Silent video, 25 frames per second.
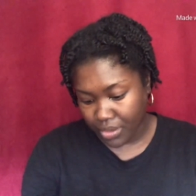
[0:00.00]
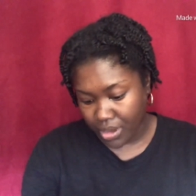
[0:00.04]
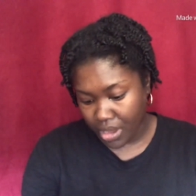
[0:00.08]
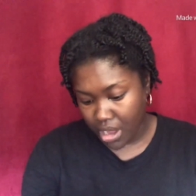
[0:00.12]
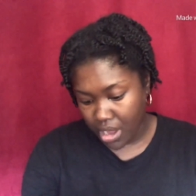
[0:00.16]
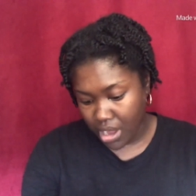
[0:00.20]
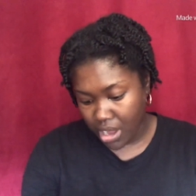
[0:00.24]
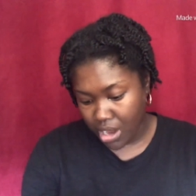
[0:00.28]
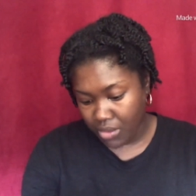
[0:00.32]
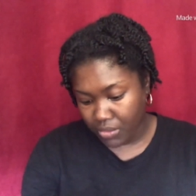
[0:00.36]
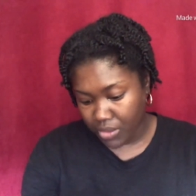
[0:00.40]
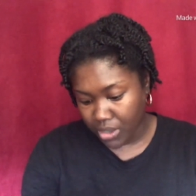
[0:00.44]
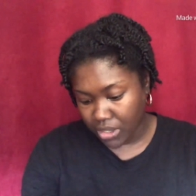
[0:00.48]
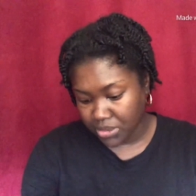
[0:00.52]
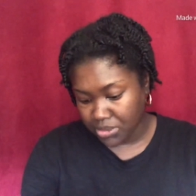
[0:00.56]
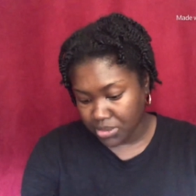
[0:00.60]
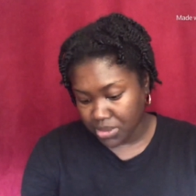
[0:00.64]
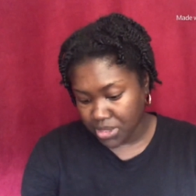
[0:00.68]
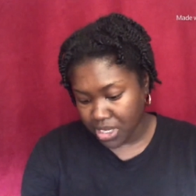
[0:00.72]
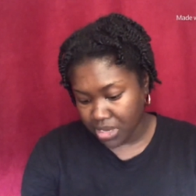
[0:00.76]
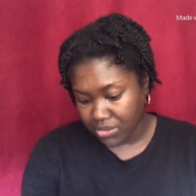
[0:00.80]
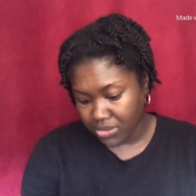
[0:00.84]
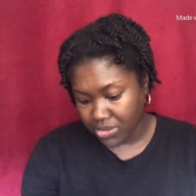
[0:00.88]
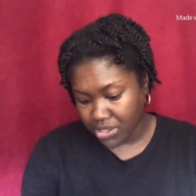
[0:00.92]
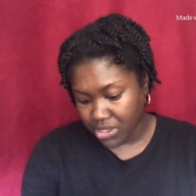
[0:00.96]
100% um,
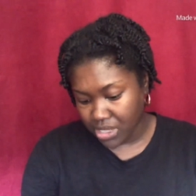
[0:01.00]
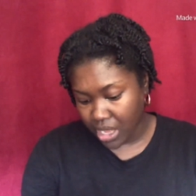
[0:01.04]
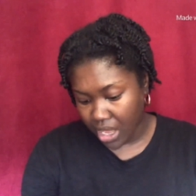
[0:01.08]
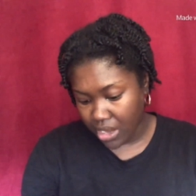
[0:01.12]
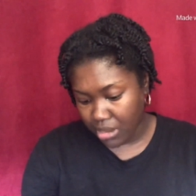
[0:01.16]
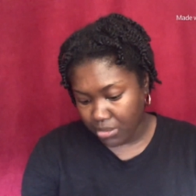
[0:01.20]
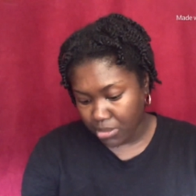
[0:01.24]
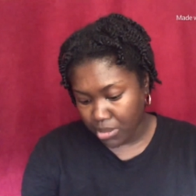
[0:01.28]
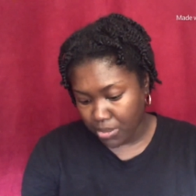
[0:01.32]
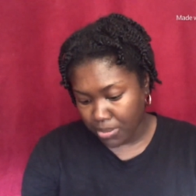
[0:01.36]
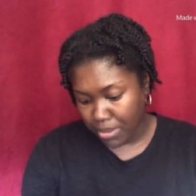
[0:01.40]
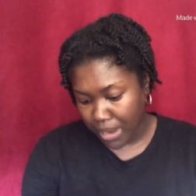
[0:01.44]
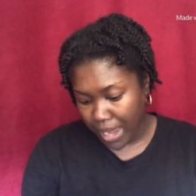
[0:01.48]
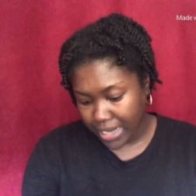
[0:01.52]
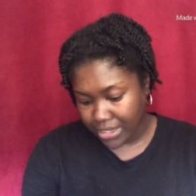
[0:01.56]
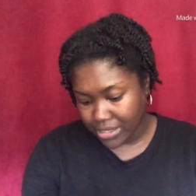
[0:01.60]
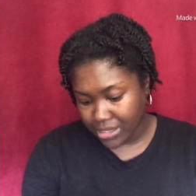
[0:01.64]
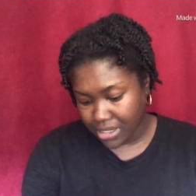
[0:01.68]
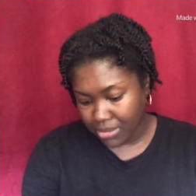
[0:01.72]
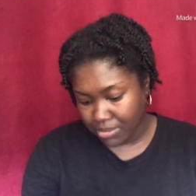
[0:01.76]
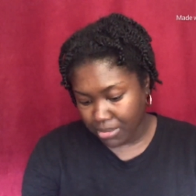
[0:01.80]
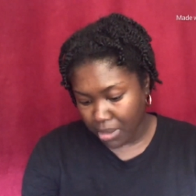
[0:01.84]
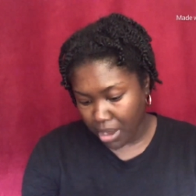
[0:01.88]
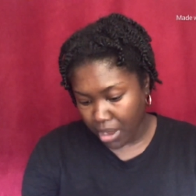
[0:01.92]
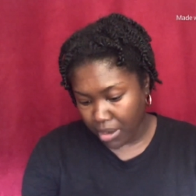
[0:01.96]
recyclable
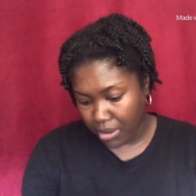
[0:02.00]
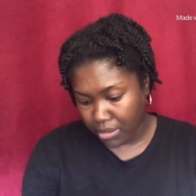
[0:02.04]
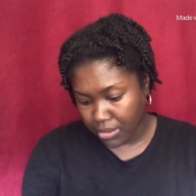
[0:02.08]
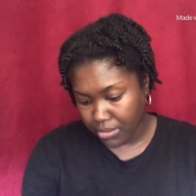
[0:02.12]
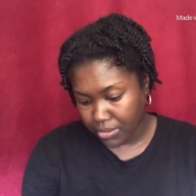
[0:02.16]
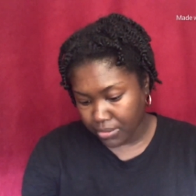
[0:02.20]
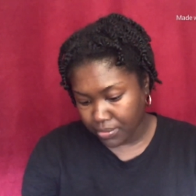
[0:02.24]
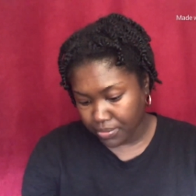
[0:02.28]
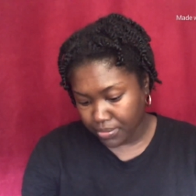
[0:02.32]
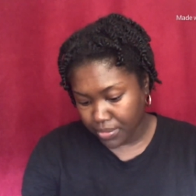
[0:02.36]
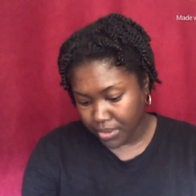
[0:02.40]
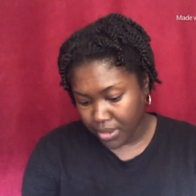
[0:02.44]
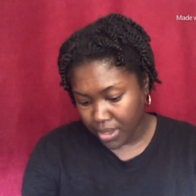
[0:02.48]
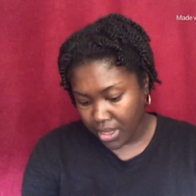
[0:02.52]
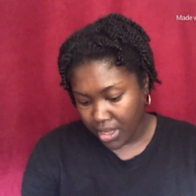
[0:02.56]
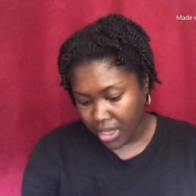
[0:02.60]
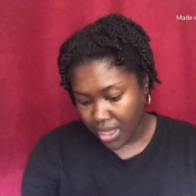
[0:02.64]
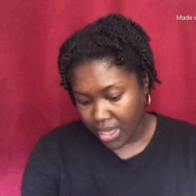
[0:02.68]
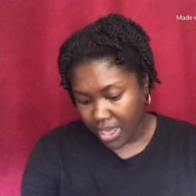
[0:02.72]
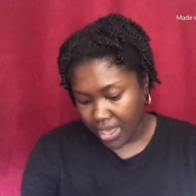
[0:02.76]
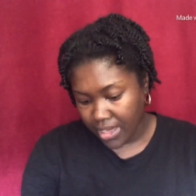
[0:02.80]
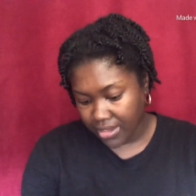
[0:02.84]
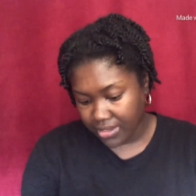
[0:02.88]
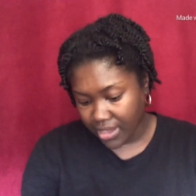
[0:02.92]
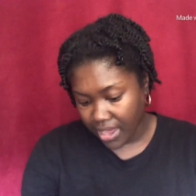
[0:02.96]
plastic bottle.
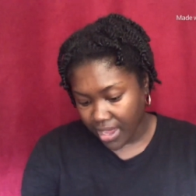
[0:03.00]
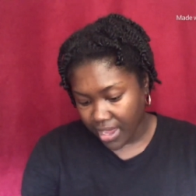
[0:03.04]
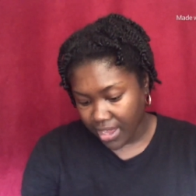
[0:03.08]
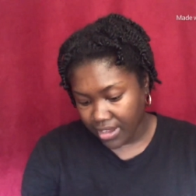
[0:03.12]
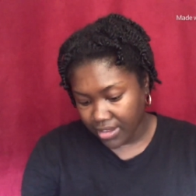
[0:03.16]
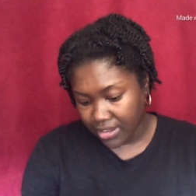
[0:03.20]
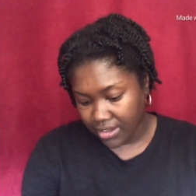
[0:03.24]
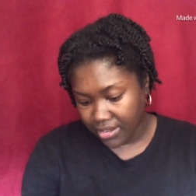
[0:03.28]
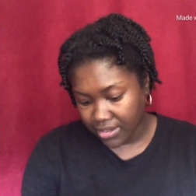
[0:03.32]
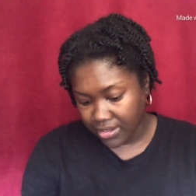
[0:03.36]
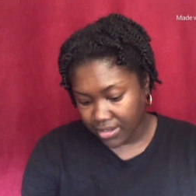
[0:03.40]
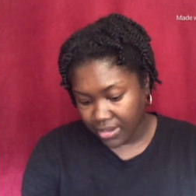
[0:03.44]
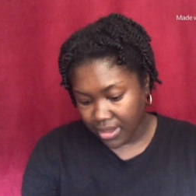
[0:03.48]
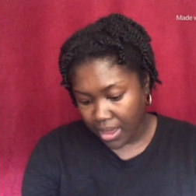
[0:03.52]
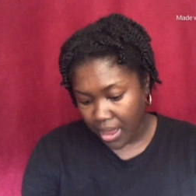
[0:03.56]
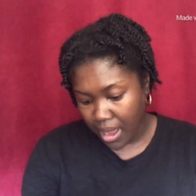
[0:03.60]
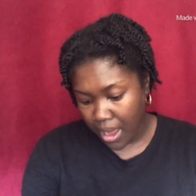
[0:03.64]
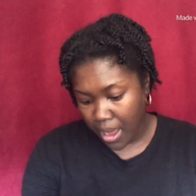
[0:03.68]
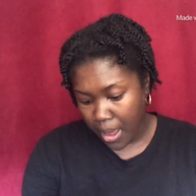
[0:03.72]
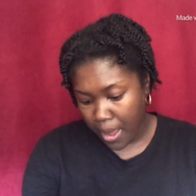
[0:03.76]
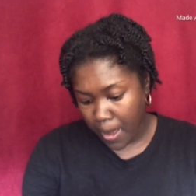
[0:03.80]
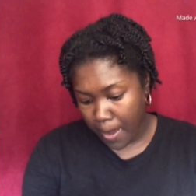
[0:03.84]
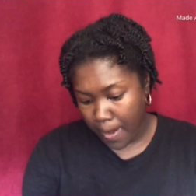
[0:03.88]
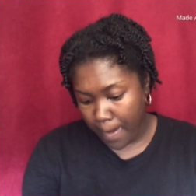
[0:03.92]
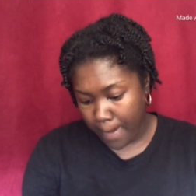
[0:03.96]
It says
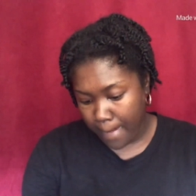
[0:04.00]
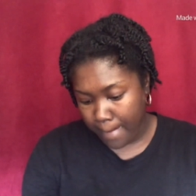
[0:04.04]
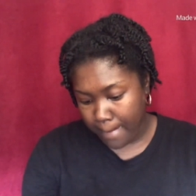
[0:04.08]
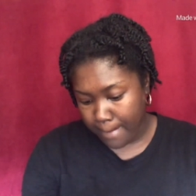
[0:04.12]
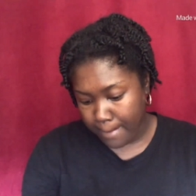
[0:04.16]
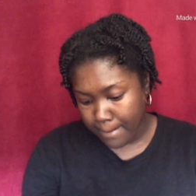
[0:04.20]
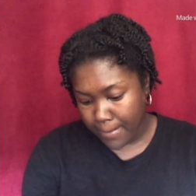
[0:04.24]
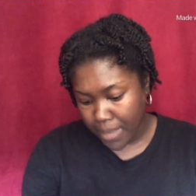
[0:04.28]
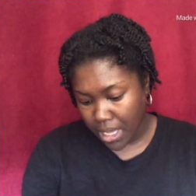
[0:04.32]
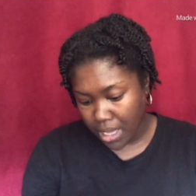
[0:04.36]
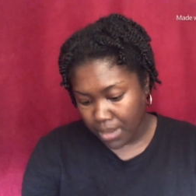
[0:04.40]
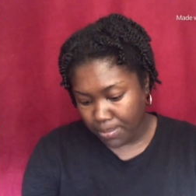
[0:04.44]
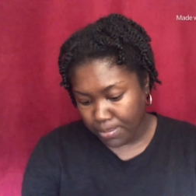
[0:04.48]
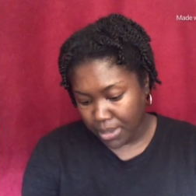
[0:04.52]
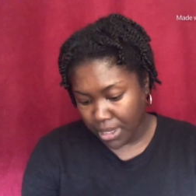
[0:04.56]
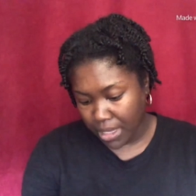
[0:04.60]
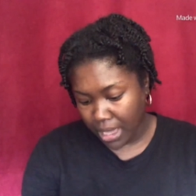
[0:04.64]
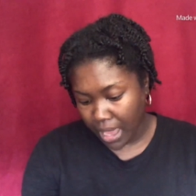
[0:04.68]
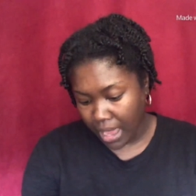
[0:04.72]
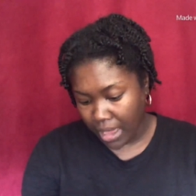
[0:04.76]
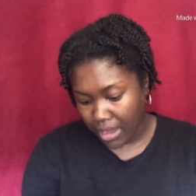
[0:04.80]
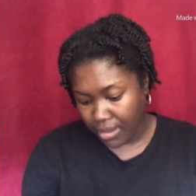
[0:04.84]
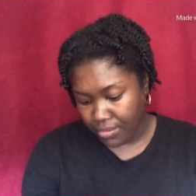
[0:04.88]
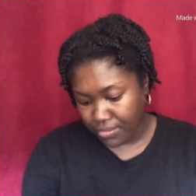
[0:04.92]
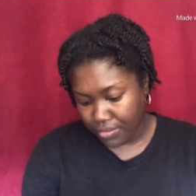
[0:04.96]
um,
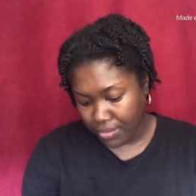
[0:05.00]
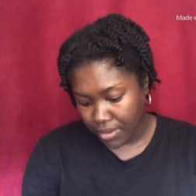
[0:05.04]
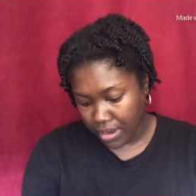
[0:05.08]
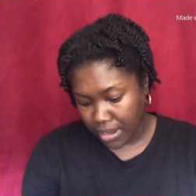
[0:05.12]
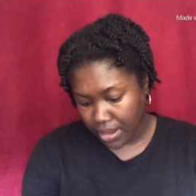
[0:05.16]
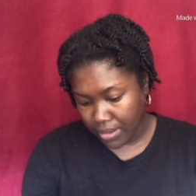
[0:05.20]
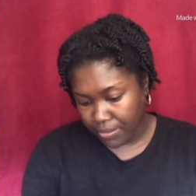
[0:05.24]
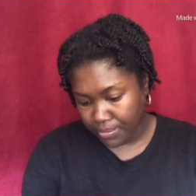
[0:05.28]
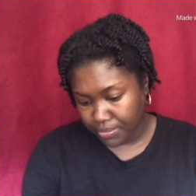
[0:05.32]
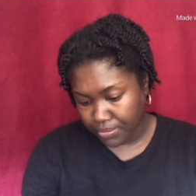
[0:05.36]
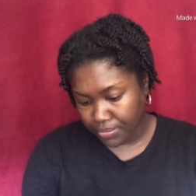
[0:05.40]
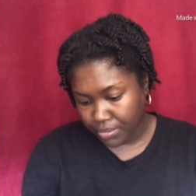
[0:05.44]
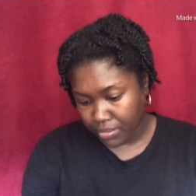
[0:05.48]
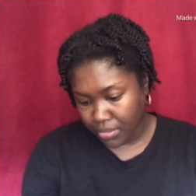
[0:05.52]
BPA free.